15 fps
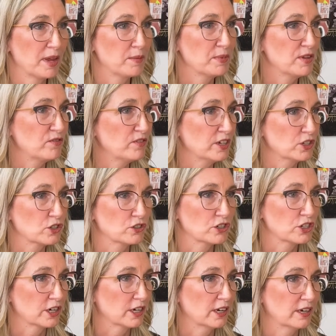maybe fish or
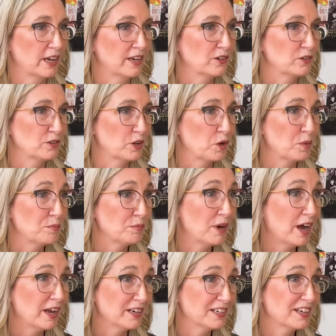chicken. I don't know.
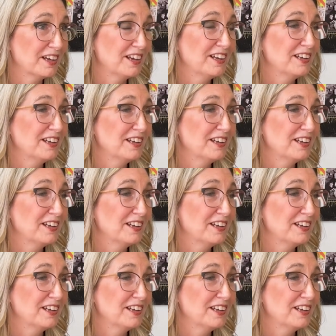But